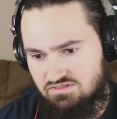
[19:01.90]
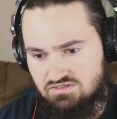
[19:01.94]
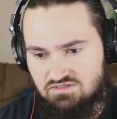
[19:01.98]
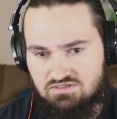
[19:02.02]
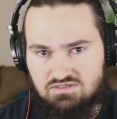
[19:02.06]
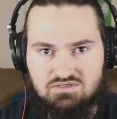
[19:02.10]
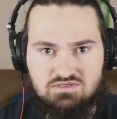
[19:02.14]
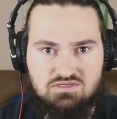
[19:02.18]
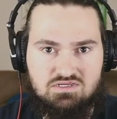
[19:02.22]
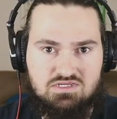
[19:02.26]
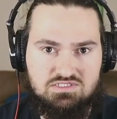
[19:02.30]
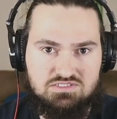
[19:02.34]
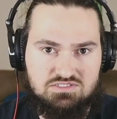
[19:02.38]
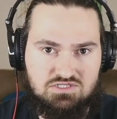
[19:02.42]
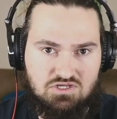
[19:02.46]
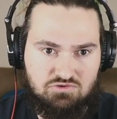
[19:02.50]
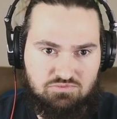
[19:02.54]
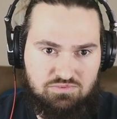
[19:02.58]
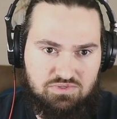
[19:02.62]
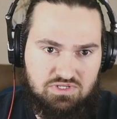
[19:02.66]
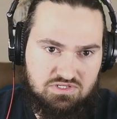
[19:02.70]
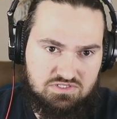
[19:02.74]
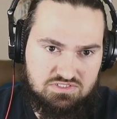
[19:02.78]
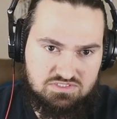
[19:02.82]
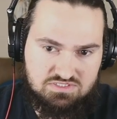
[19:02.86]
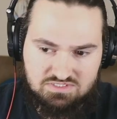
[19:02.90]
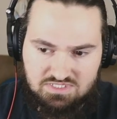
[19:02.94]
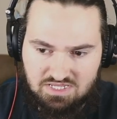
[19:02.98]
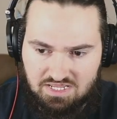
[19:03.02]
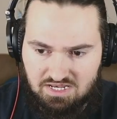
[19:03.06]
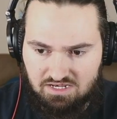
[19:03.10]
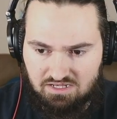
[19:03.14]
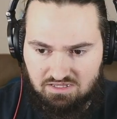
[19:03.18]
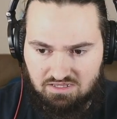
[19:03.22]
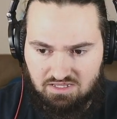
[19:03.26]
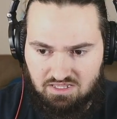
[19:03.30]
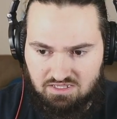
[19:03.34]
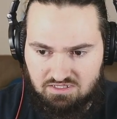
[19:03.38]
He was talking about he's
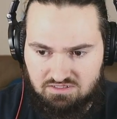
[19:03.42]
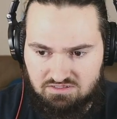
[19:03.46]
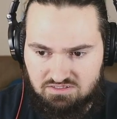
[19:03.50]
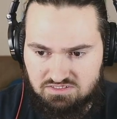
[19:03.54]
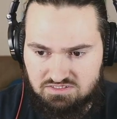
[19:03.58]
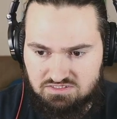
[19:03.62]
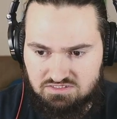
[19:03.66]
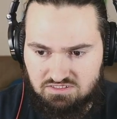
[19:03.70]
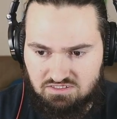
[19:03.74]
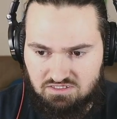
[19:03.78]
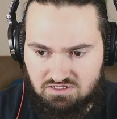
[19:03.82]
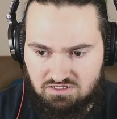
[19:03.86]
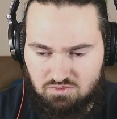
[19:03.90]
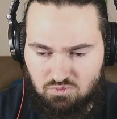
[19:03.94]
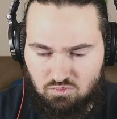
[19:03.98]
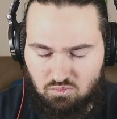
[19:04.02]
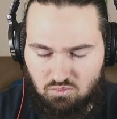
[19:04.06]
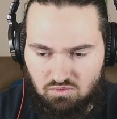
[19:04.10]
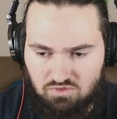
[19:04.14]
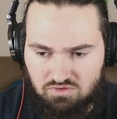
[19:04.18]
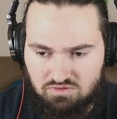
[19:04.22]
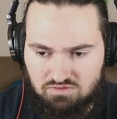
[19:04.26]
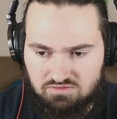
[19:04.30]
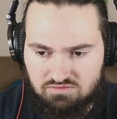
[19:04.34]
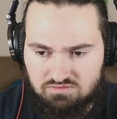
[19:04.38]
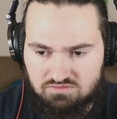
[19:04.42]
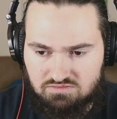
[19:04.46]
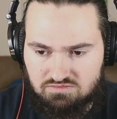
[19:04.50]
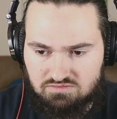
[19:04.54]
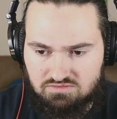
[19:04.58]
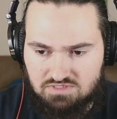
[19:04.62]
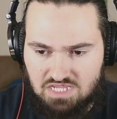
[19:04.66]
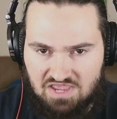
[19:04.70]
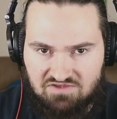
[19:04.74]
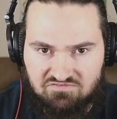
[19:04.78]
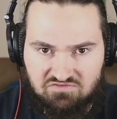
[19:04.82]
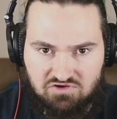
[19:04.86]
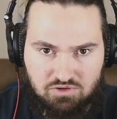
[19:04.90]
dated like this one
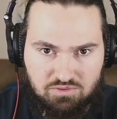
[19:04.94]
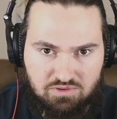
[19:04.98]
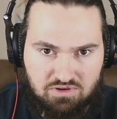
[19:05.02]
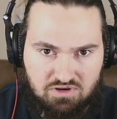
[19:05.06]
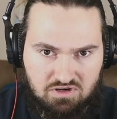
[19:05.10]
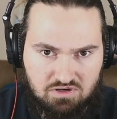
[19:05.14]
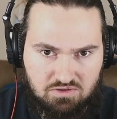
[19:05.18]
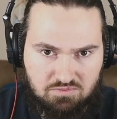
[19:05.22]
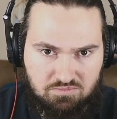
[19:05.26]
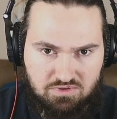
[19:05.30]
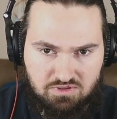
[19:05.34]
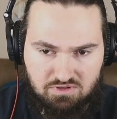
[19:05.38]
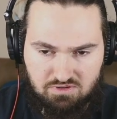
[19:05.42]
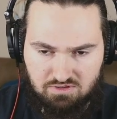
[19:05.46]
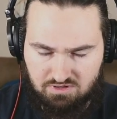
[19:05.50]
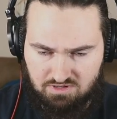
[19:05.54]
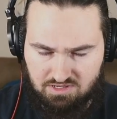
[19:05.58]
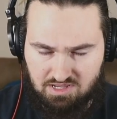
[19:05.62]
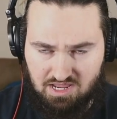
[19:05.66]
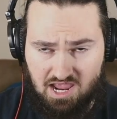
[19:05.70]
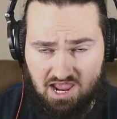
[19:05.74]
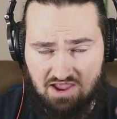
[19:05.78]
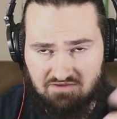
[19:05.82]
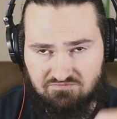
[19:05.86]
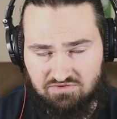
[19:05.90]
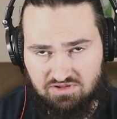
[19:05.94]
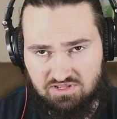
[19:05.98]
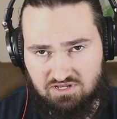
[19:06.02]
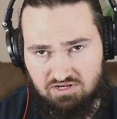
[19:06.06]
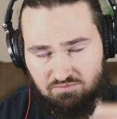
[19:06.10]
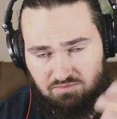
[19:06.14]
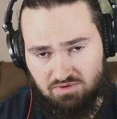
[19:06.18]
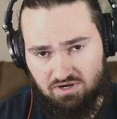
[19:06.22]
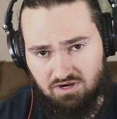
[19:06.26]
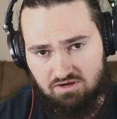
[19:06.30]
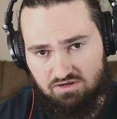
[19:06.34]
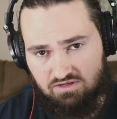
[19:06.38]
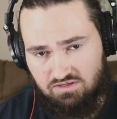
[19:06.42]
African
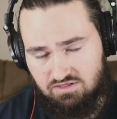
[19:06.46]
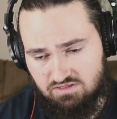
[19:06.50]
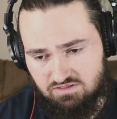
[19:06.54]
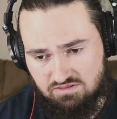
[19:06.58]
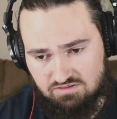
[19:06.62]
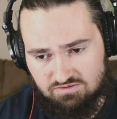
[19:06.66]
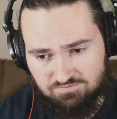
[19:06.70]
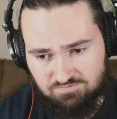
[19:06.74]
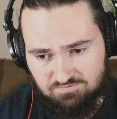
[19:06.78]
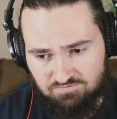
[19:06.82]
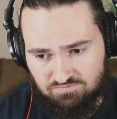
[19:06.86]
American